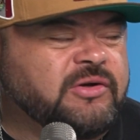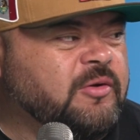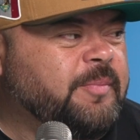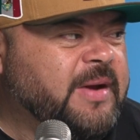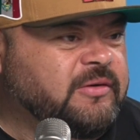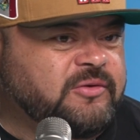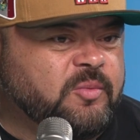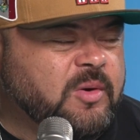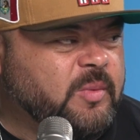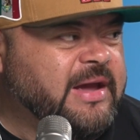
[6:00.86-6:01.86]
compared to
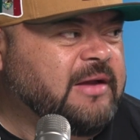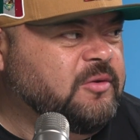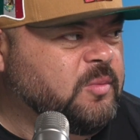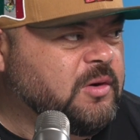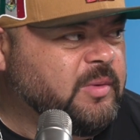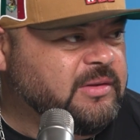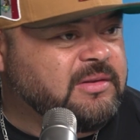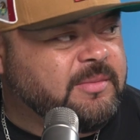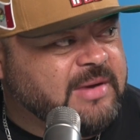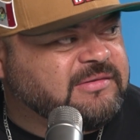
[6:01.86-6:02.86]
what we had to work with in
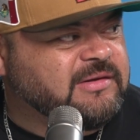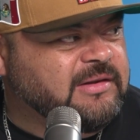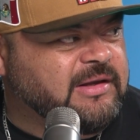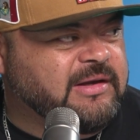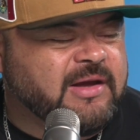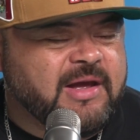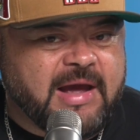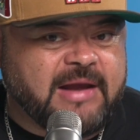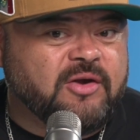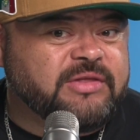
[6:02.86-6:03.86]
the Mexican League.
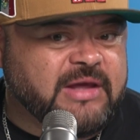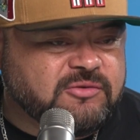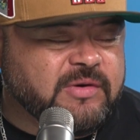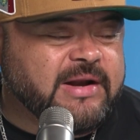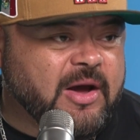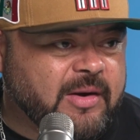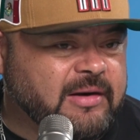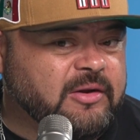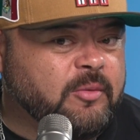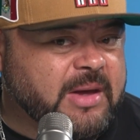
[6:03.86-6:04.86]
I know things right now are a
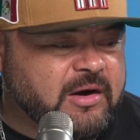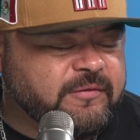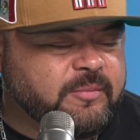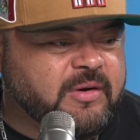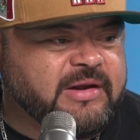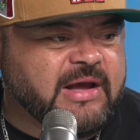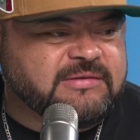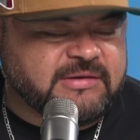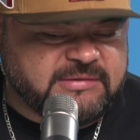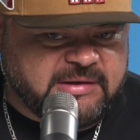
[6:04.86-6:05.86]
little better for
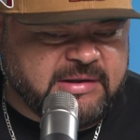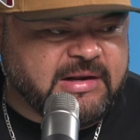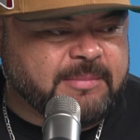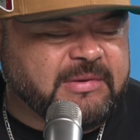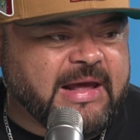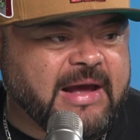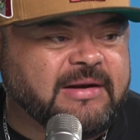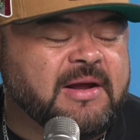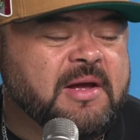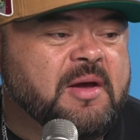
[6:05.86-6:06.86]
broadcasters, and I'm glad.
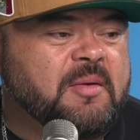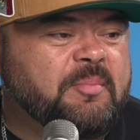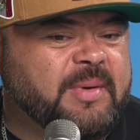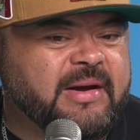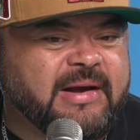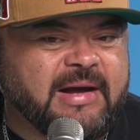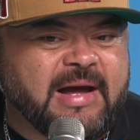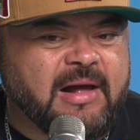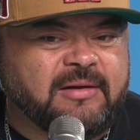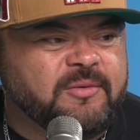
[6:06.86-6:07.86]
But
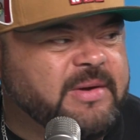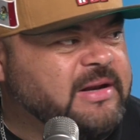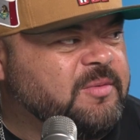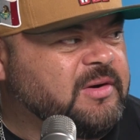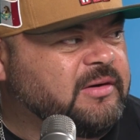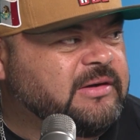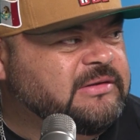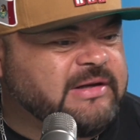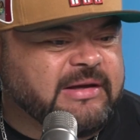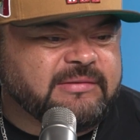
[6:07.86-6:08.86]
I'll go anywhere.
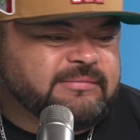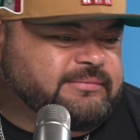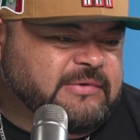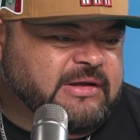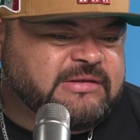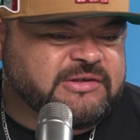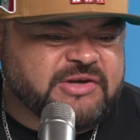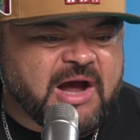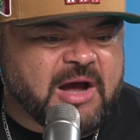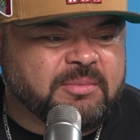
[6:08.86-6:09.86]
It's like it's a
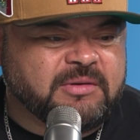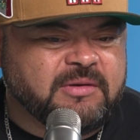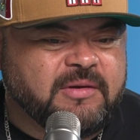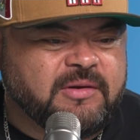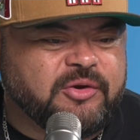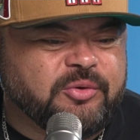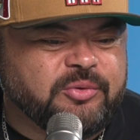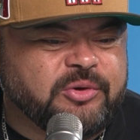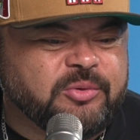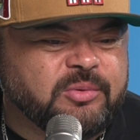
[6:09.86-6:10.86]
job.
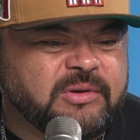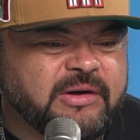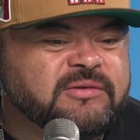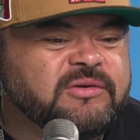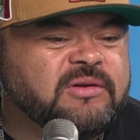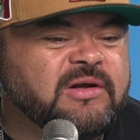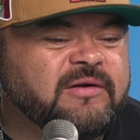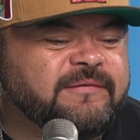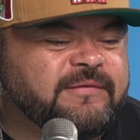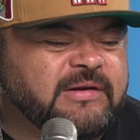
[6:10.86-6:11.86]
You learn to
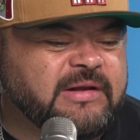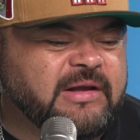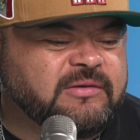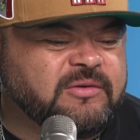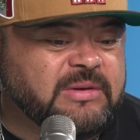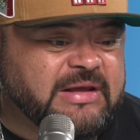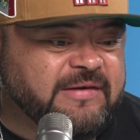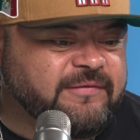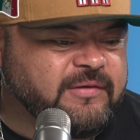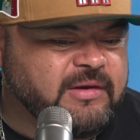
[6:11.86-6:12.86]
love and to
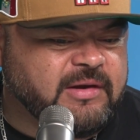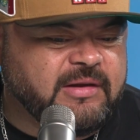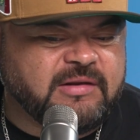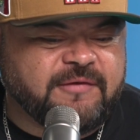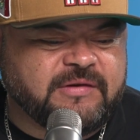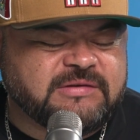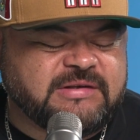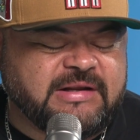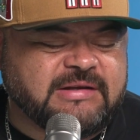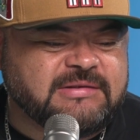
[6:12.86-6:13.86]
live in different
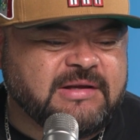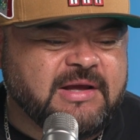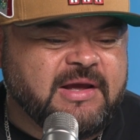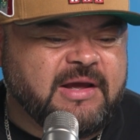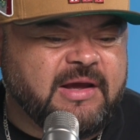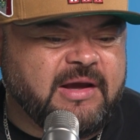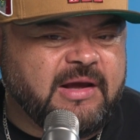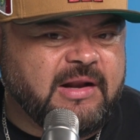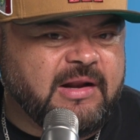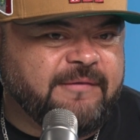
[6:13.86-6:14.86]
cities.
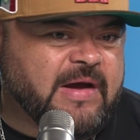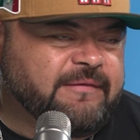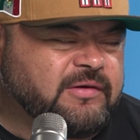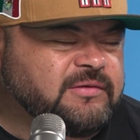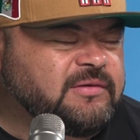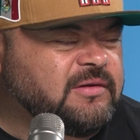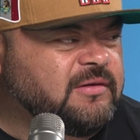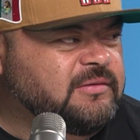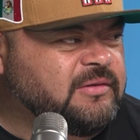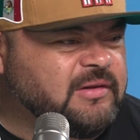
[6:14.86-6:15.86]
And if I've learned to
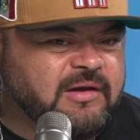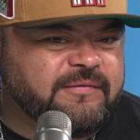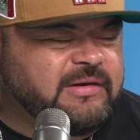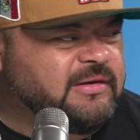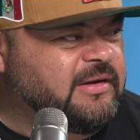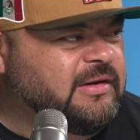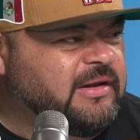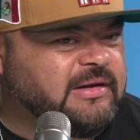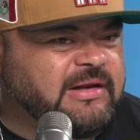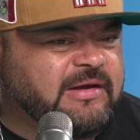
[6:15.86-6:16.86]
love
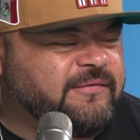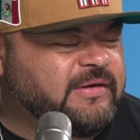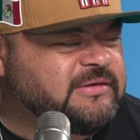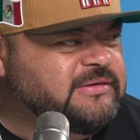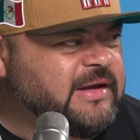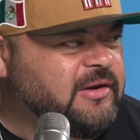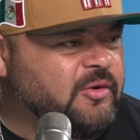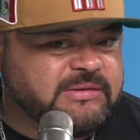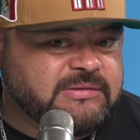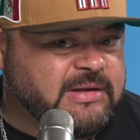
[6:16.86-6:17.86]
and live in San
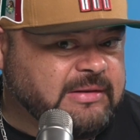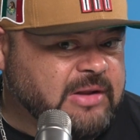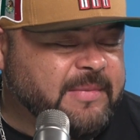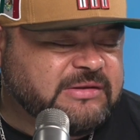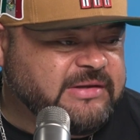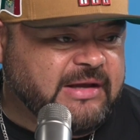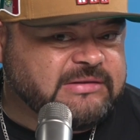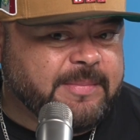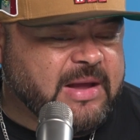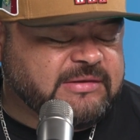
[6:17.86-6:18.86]
Luis, I'm not saying it's
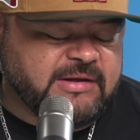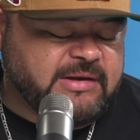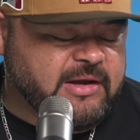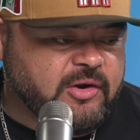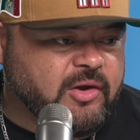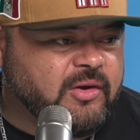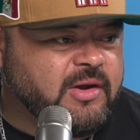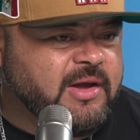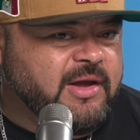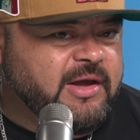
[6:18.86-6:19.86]
a bad city at all.
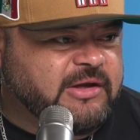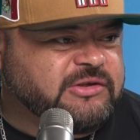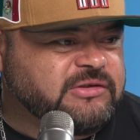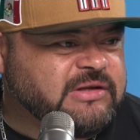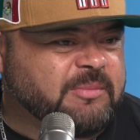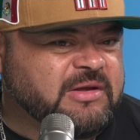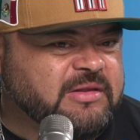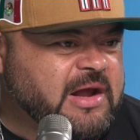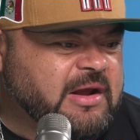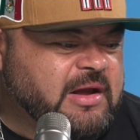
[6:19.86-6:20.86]
It's just something
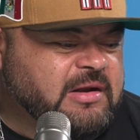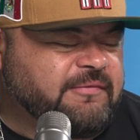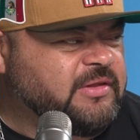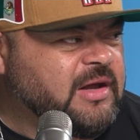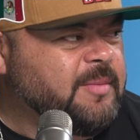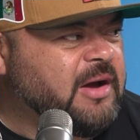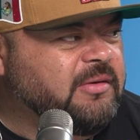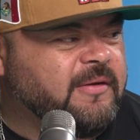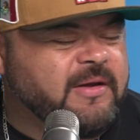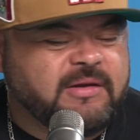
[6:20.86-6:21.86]
that I never thought about.
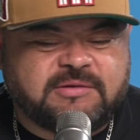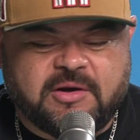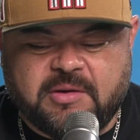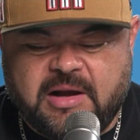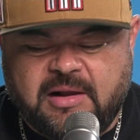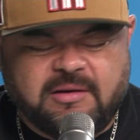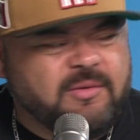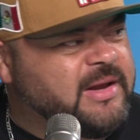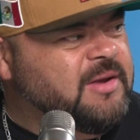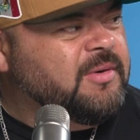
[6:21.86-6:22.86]
So I'll
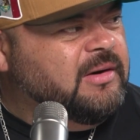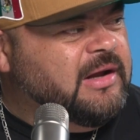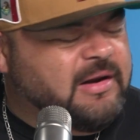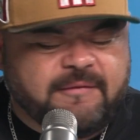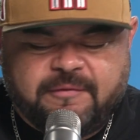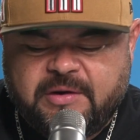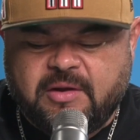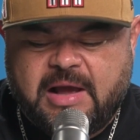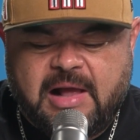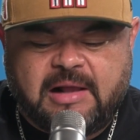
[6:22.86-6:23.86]
go anywhere. Like for real,
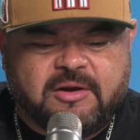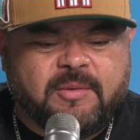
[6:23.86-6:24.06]
I'll go